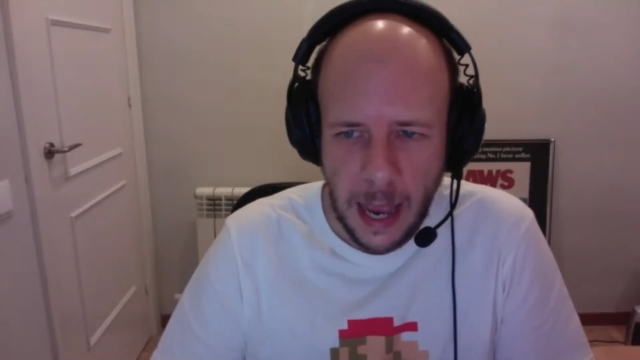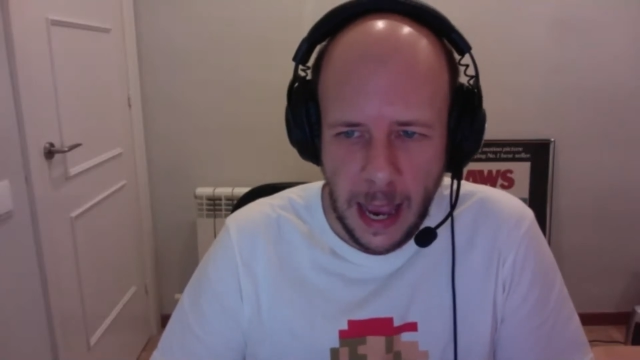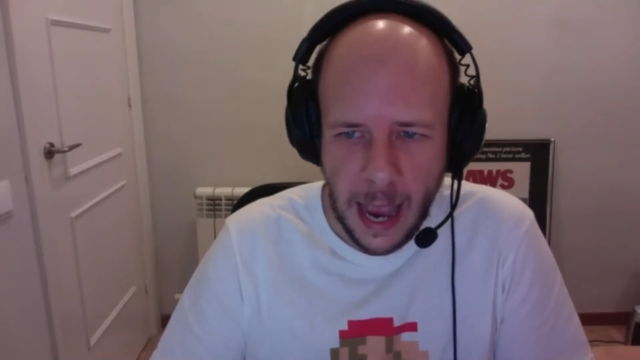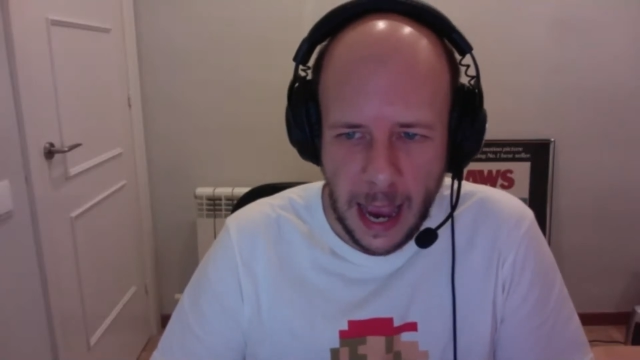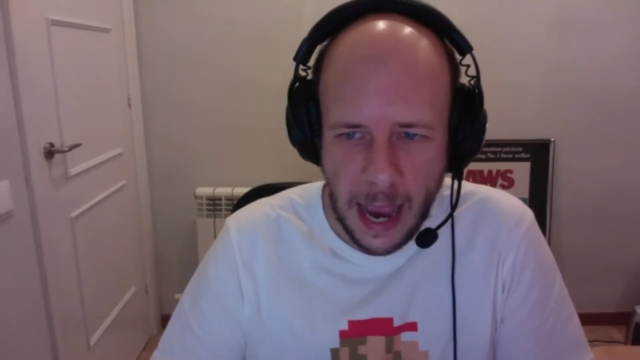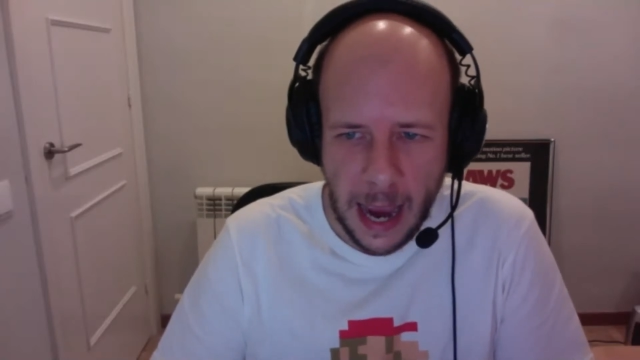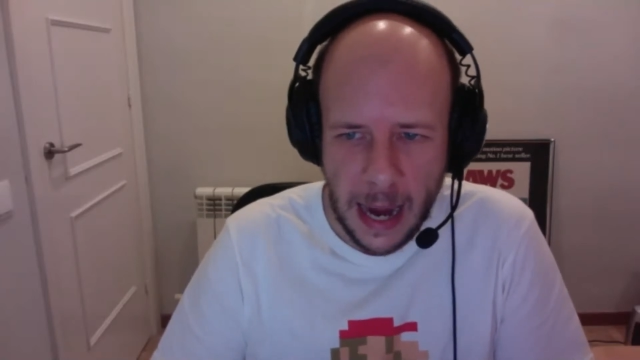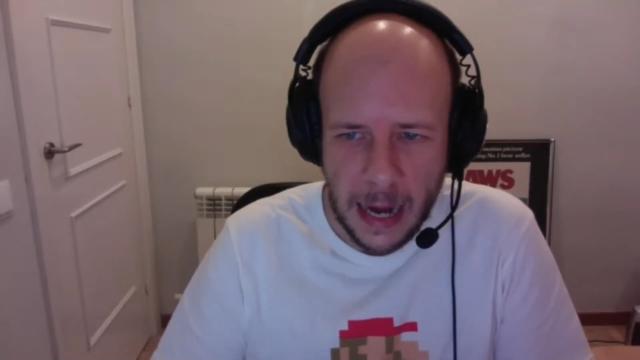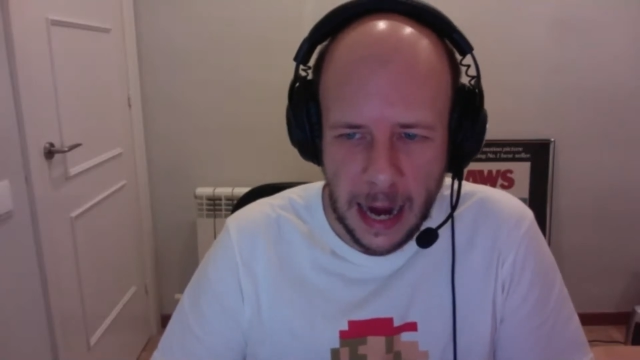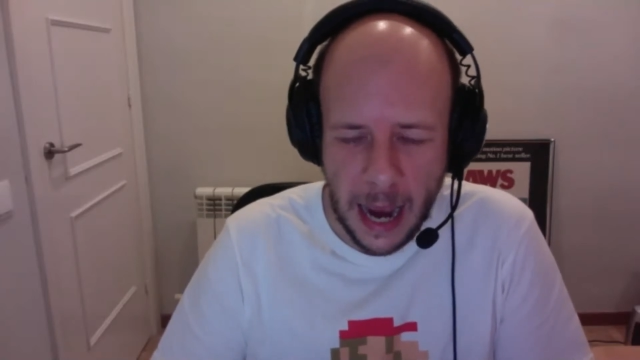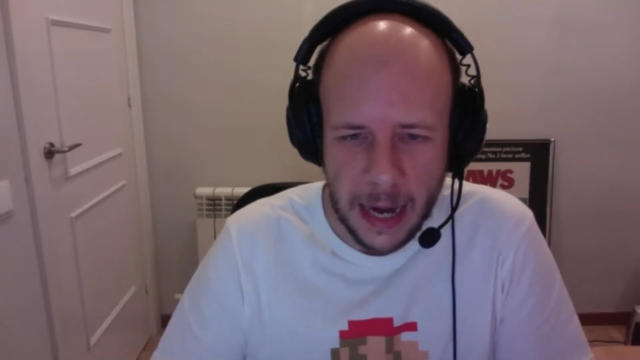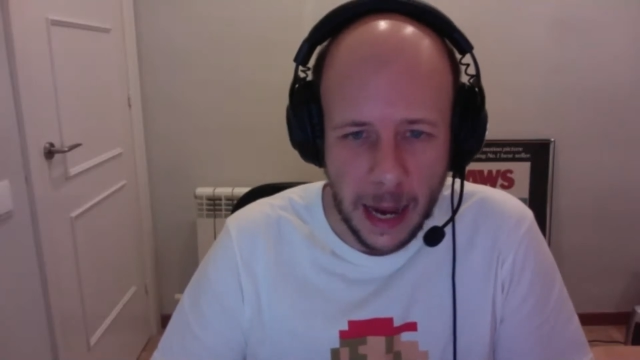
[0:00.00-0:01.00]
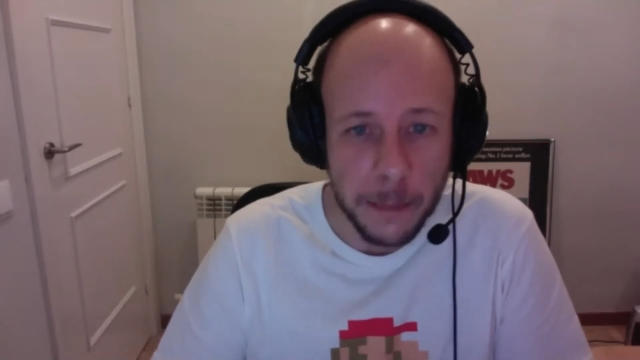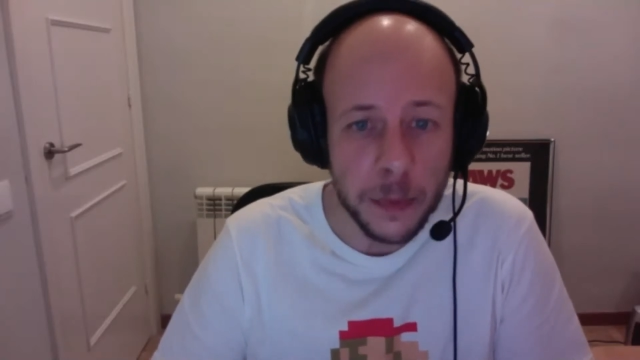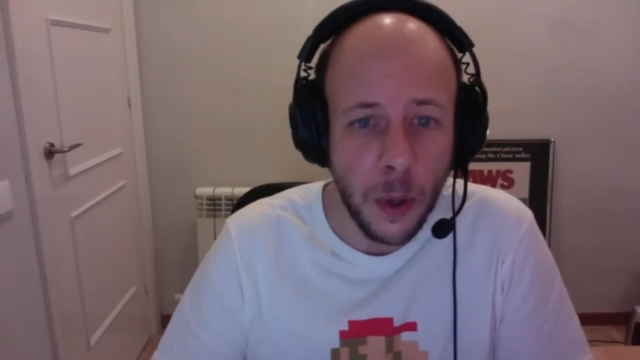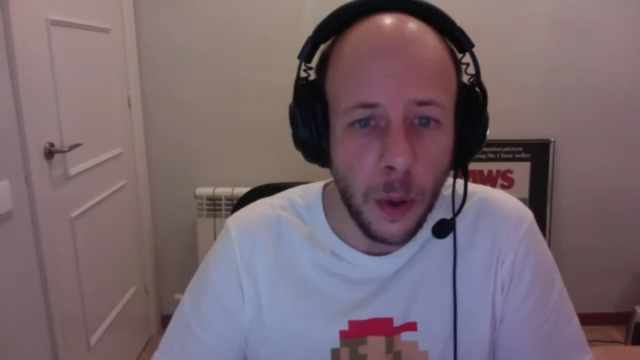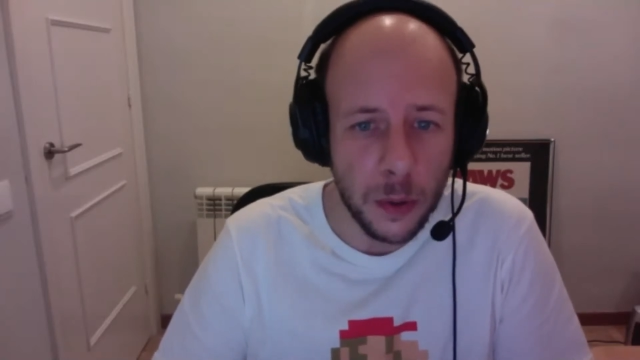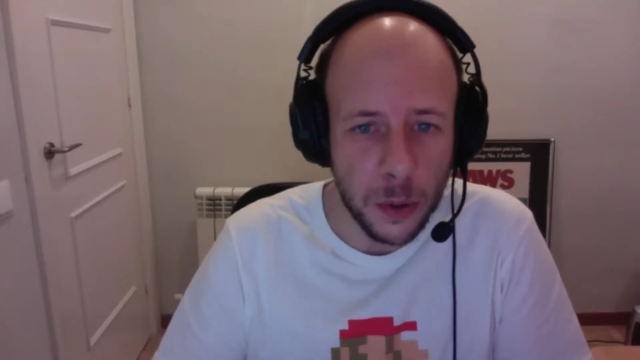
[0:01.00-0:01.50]
And I'm
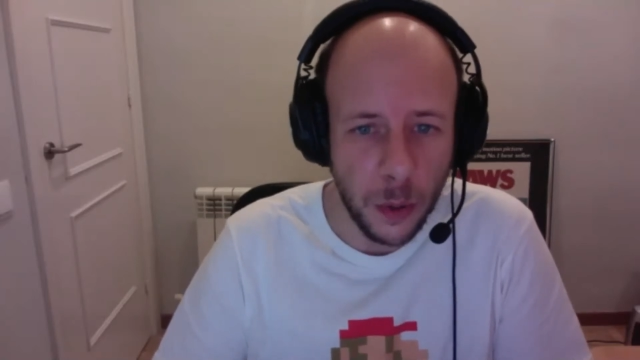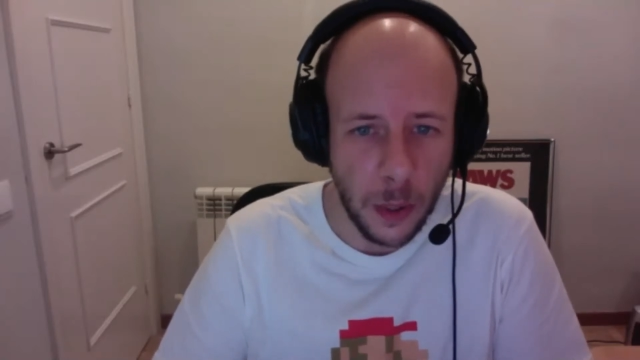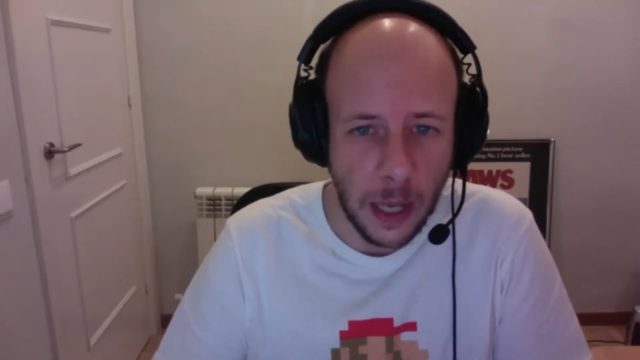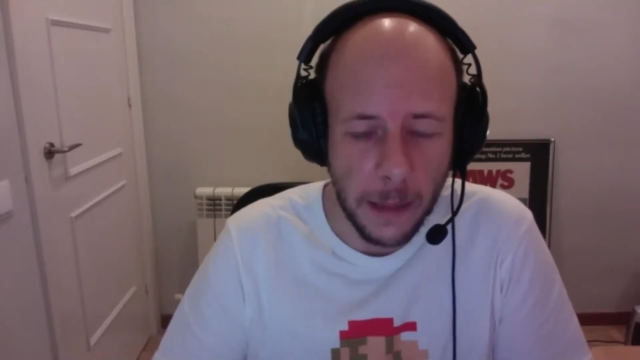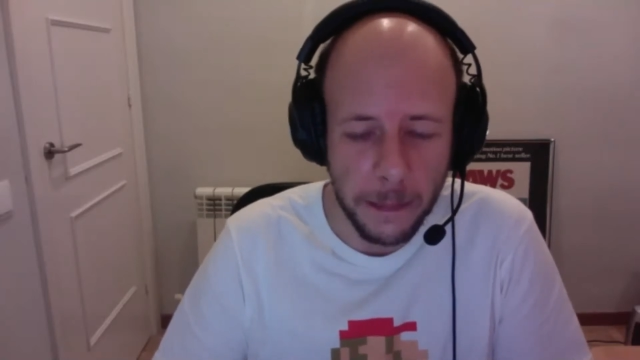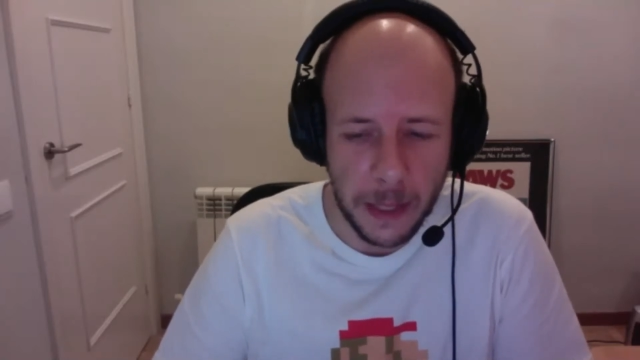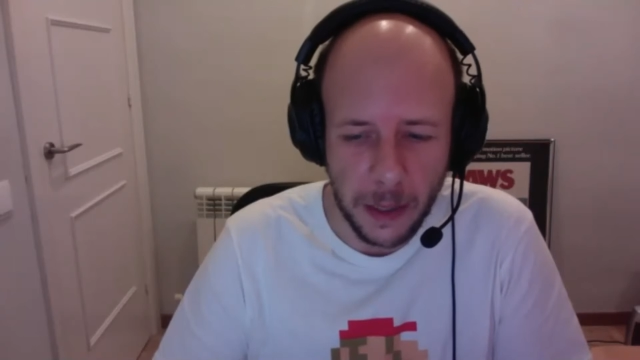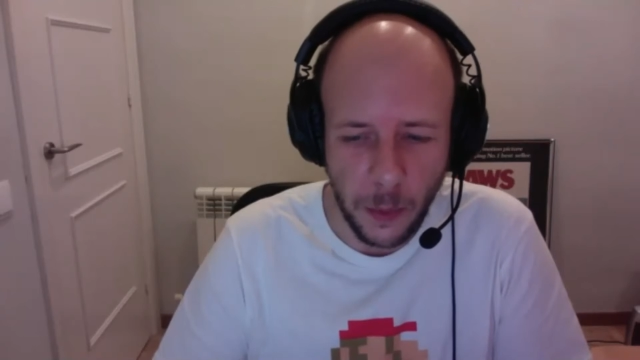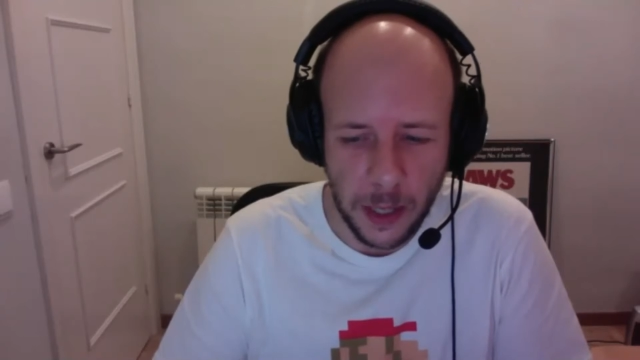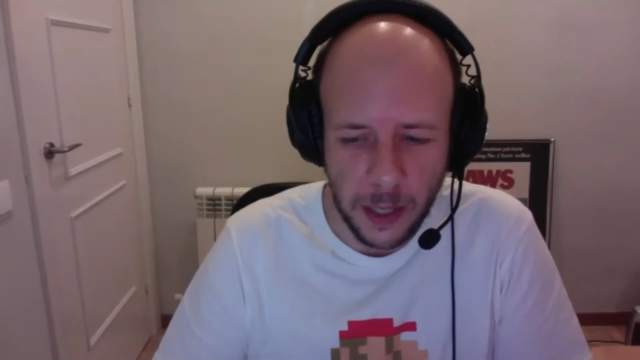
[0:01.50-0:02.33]
also happy